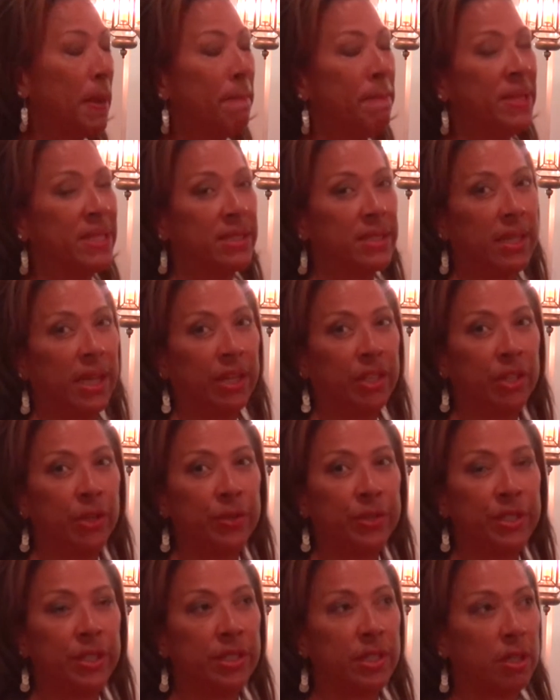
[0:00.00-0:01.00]

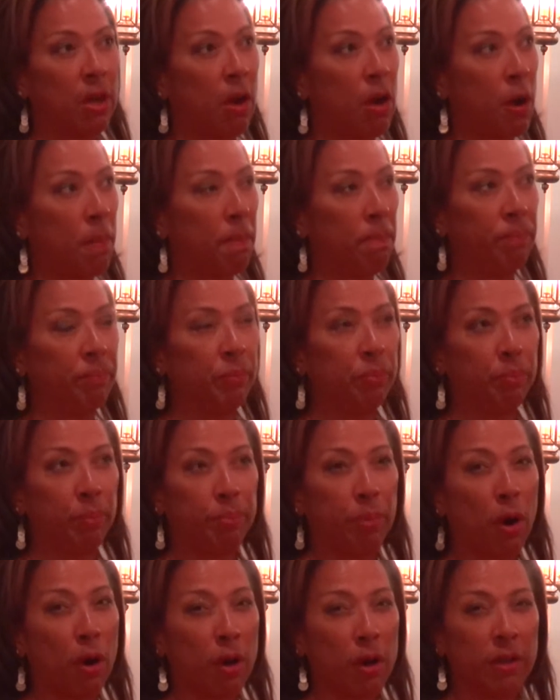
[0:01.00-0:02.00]
Misdiagnoses are
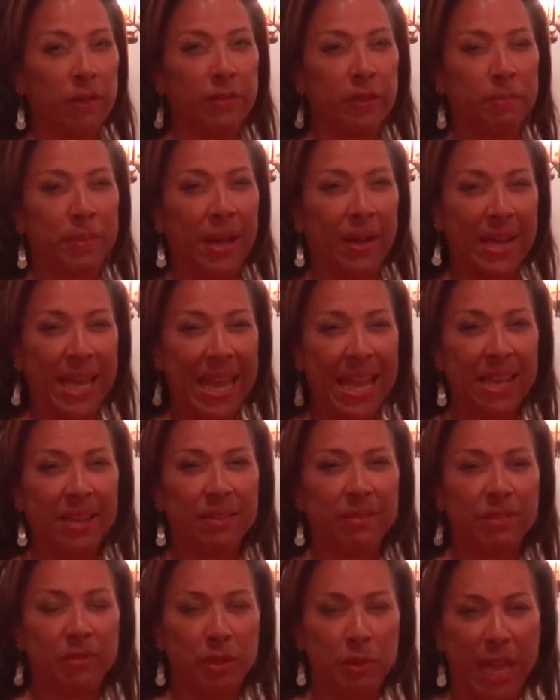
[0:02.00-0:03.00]
part of about
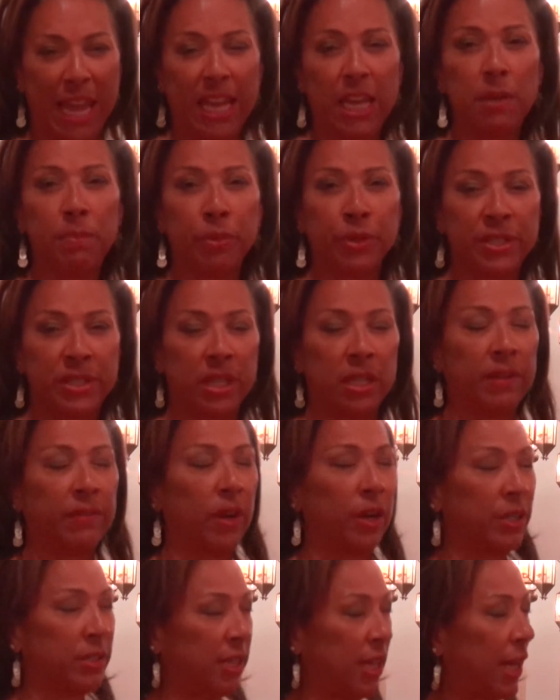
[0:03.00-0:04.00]
80% of
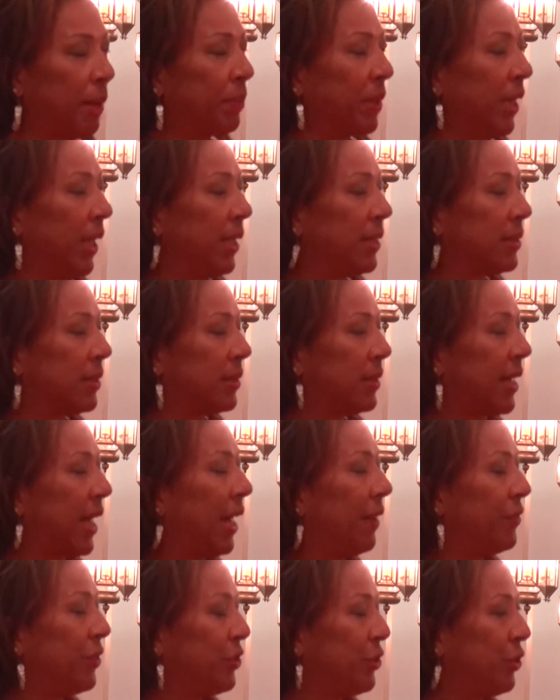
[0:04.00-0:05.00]
our top cases
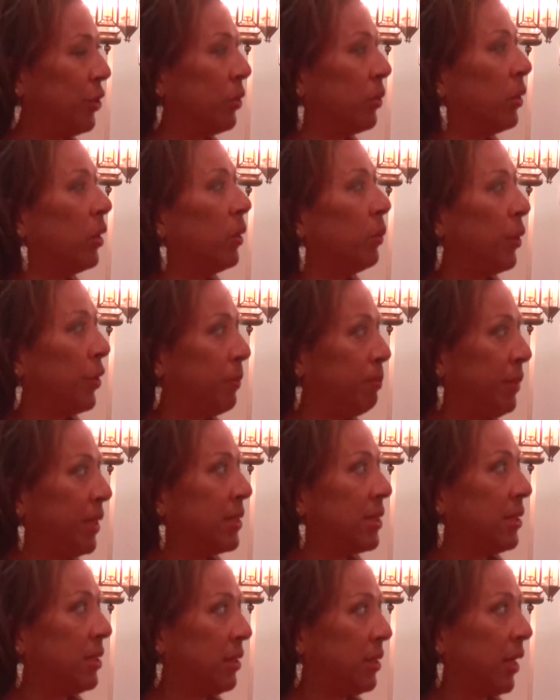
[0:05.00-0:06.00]
have to do with
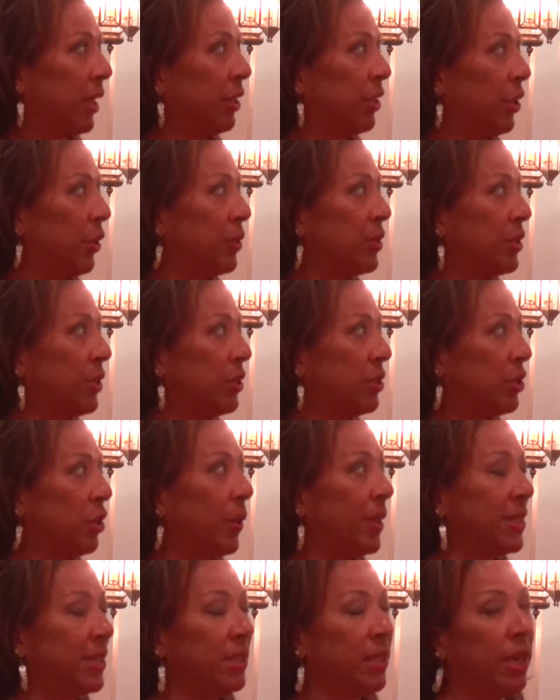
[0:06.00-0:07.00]
missed diagnoses.
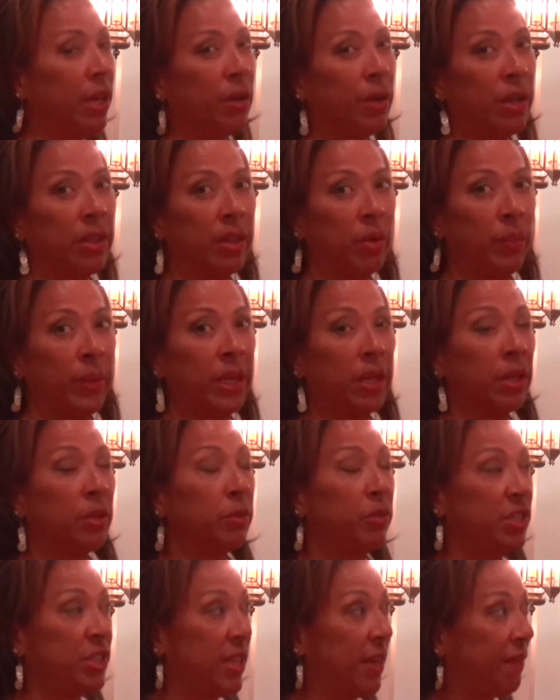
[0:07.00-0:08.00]
So it's an area that we
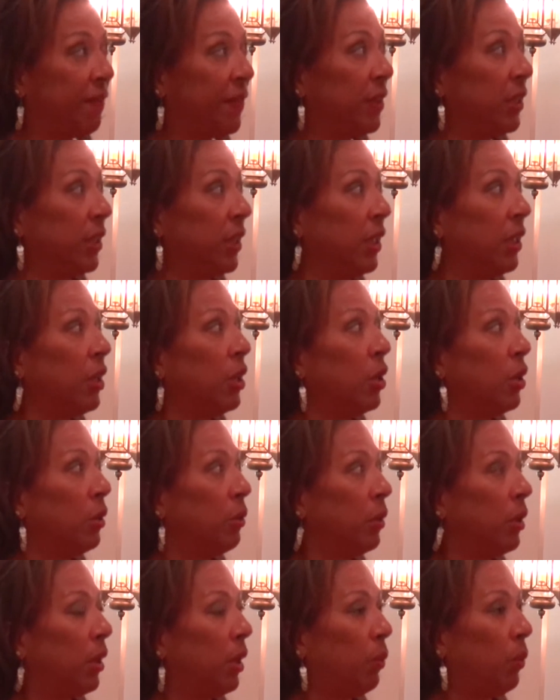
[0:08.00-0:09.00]
could definitely
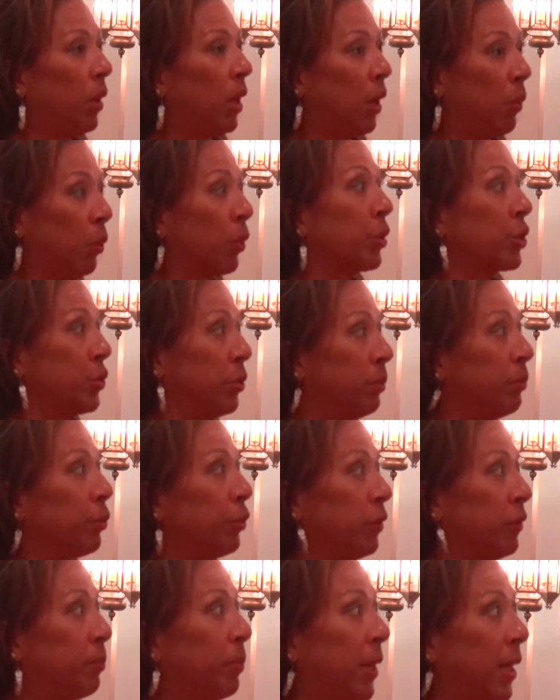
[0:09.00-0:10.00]
work to
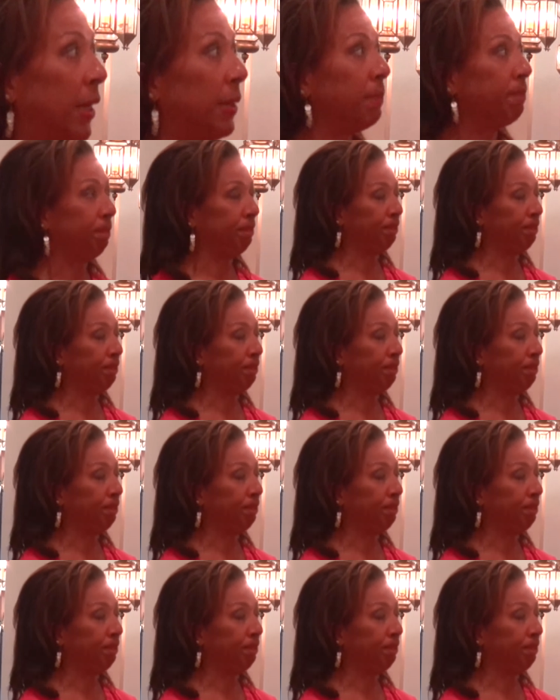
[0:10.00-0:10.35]
improve upon.